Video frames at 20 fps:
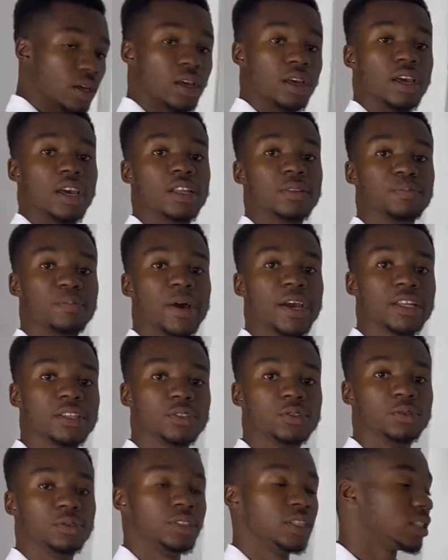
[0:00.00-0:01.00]
And mind
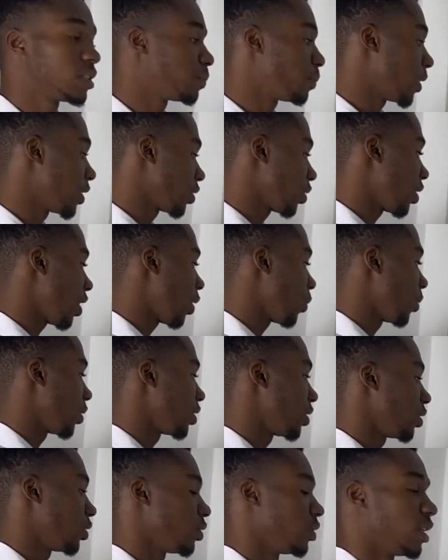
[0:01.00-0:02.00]
you, this particular
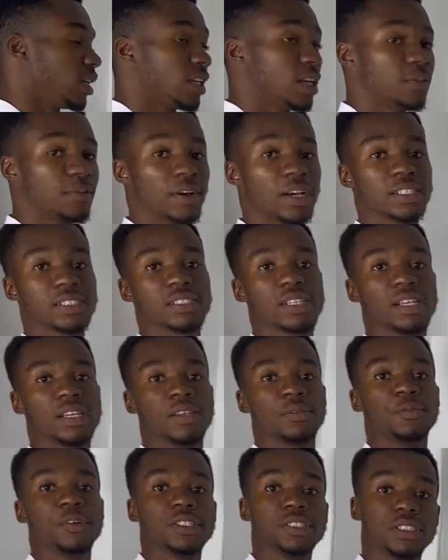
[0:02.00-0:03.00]
question today, they give us
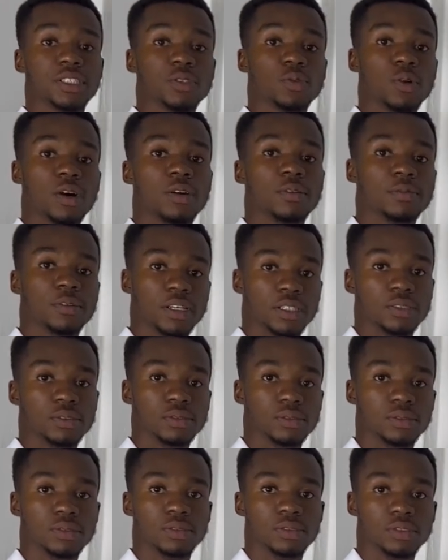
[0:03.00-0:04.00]
a residual
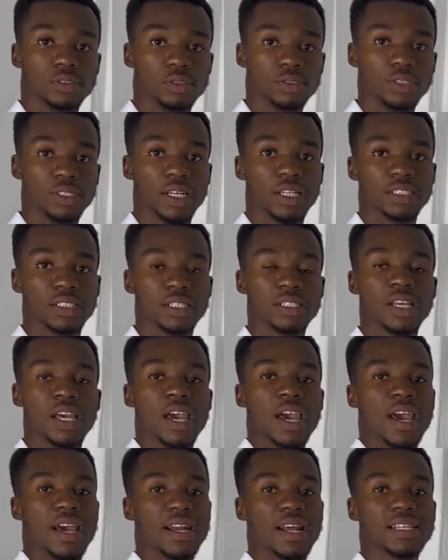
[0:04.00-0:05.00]
value. Do you get it?
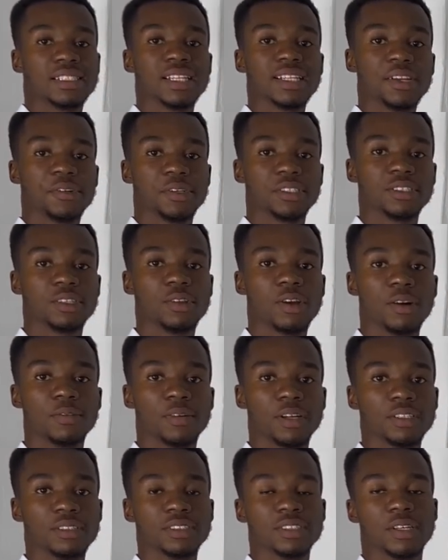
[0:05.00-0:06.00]
And I said the residual
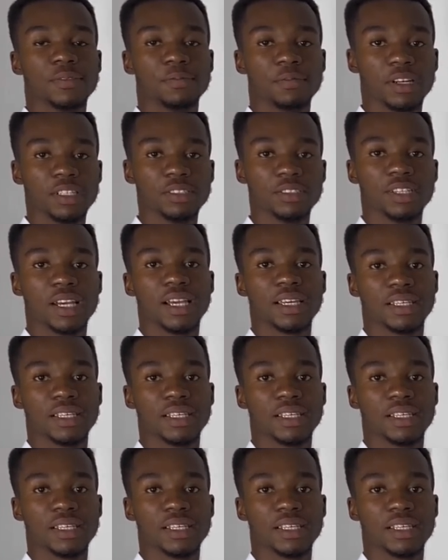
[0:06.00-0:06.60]
value is the value you are